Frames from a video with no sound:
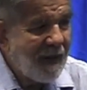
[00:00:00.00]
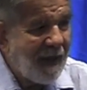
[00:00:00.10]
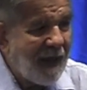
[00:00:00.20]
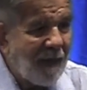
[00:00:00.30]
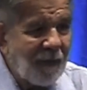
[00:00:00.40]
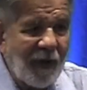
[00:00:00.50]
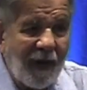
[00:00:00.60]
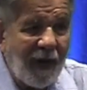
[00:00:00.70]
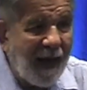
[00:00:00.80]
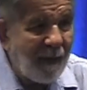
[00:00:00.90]
the
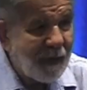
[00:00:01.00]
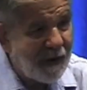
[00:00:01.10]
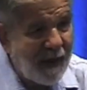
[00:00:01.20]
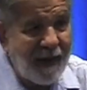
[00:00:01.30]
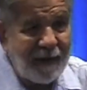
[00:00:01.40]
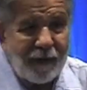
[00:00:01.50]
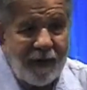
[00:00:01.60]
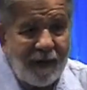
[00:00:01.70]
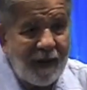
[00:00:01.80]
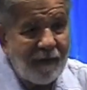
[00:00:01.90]
lampstand
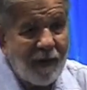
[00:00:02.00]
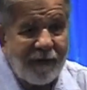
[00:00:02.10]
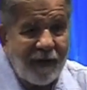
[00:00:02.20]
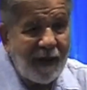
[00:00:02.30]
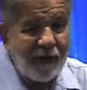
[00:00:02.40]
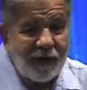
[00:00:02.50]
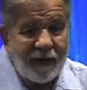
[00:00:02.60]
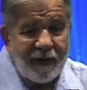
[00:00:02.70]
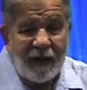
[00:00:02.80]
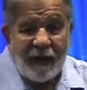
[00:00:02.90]
in Revelation.